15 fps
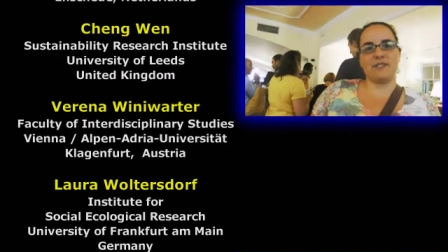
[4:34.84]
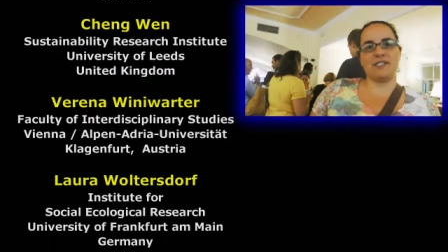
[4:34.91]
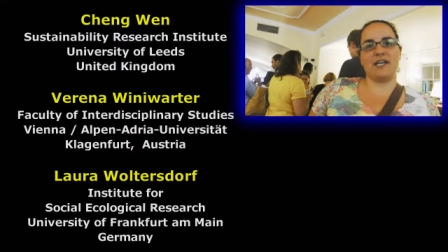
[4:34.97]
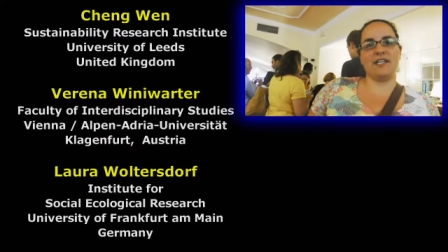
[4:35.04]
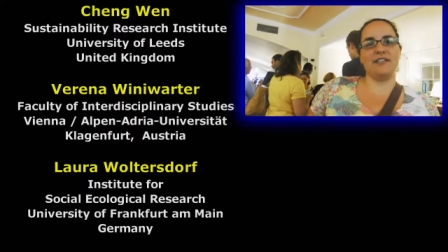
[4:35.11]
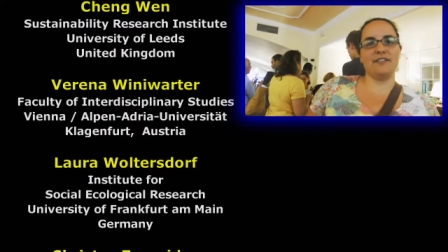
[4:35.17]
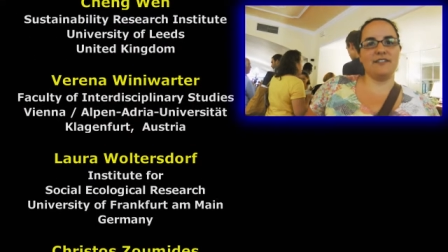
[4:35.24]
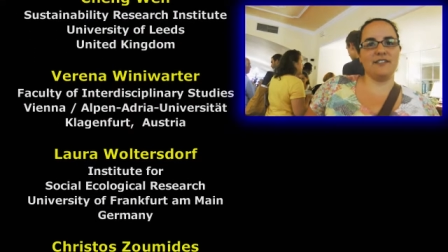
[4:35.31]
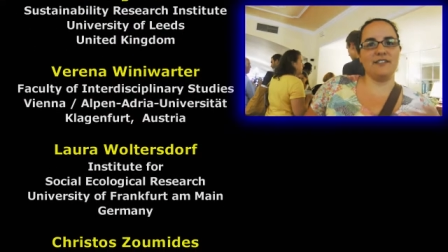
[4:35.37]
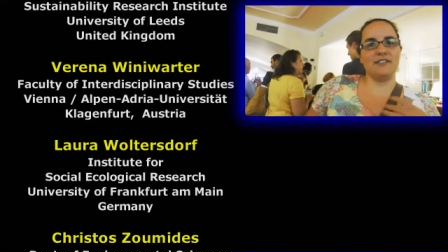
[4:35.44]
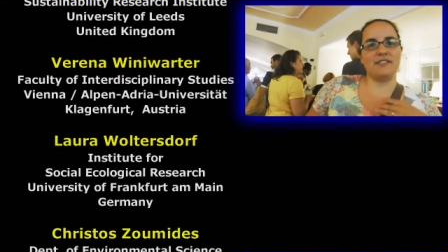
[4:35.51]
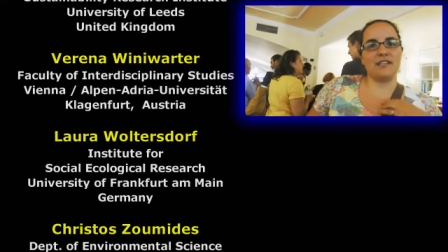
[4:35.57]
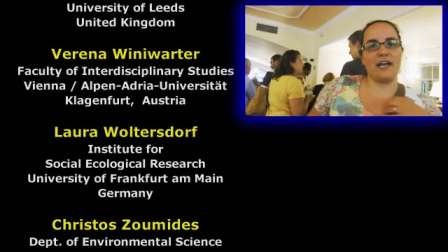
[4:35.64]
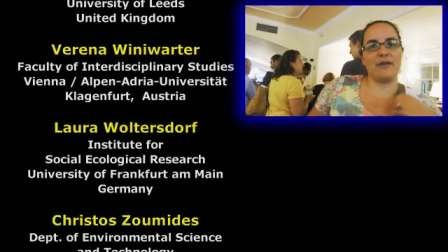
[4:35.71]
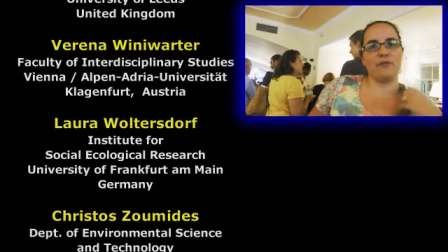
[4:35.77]
a scientist,
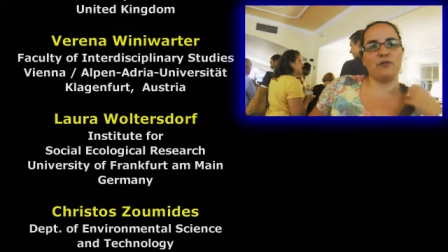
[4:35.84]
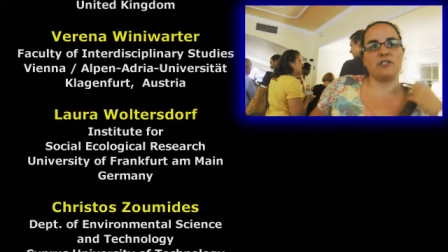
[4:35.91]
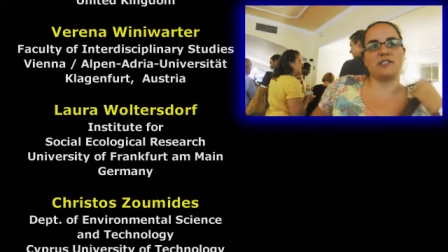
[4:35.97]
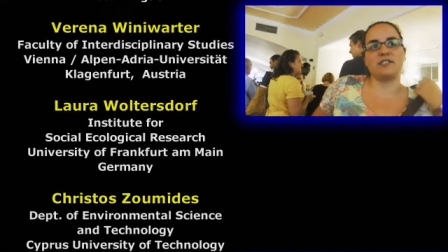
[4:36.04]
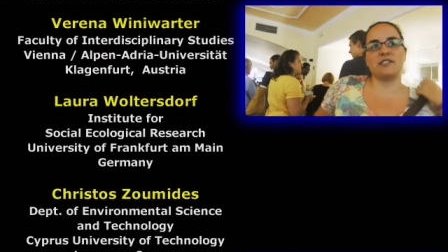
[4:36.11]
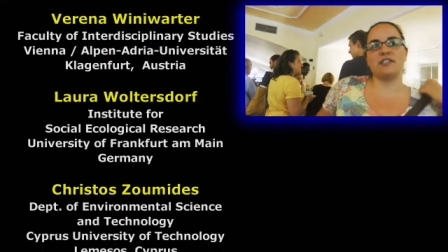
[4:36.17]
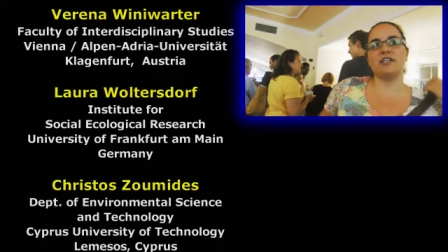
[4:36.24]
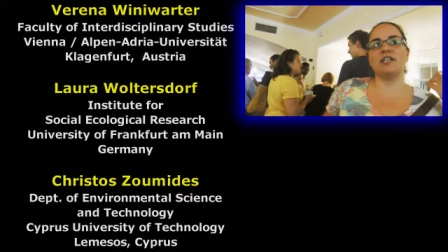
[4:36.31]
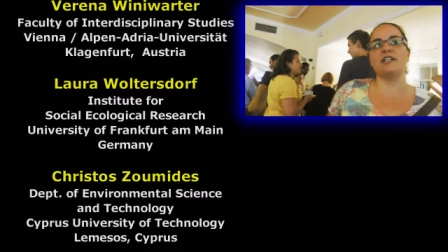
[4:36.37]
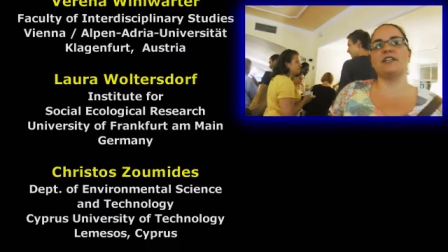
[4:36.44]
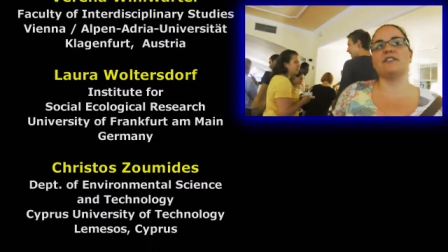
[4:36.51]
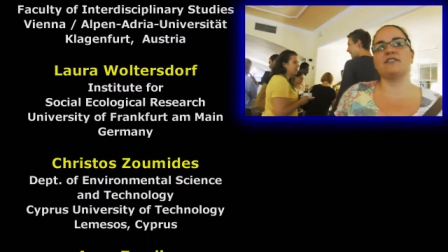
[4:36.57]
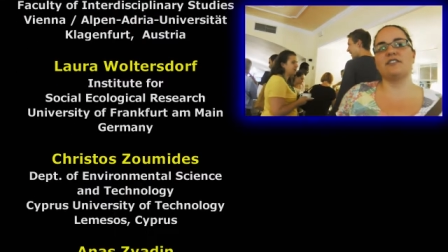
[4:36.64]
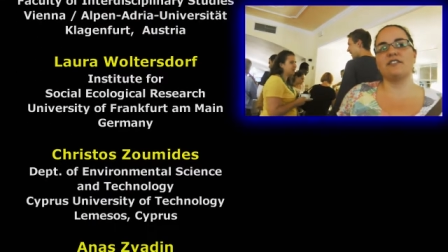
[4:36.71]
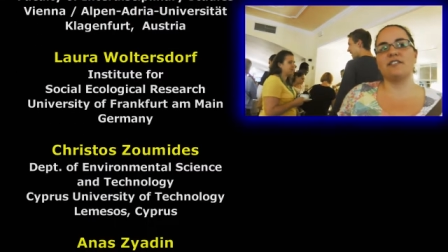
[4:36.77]
I was really
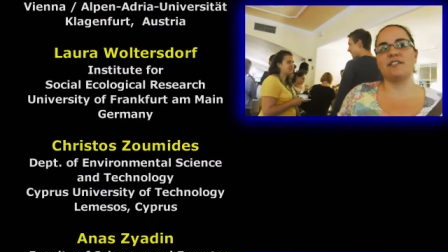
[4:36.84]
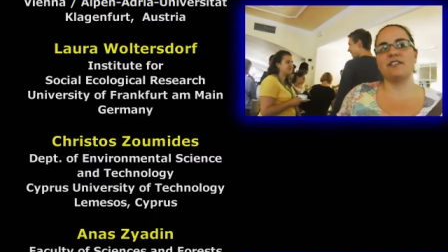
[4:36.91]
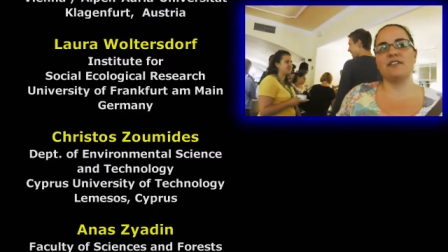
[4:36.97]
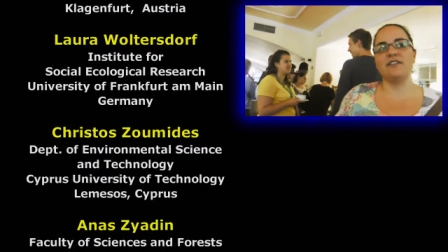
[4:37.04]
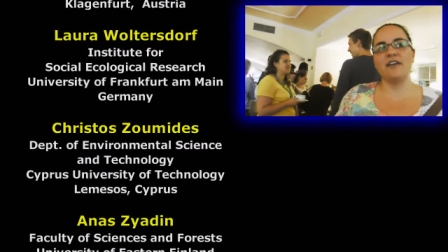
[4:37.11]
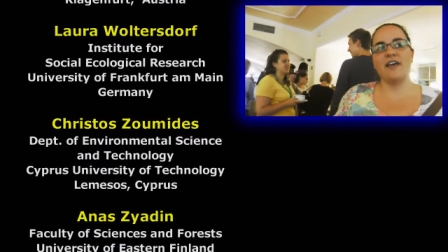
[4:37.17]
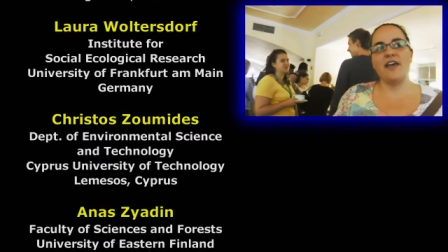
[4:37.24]
interested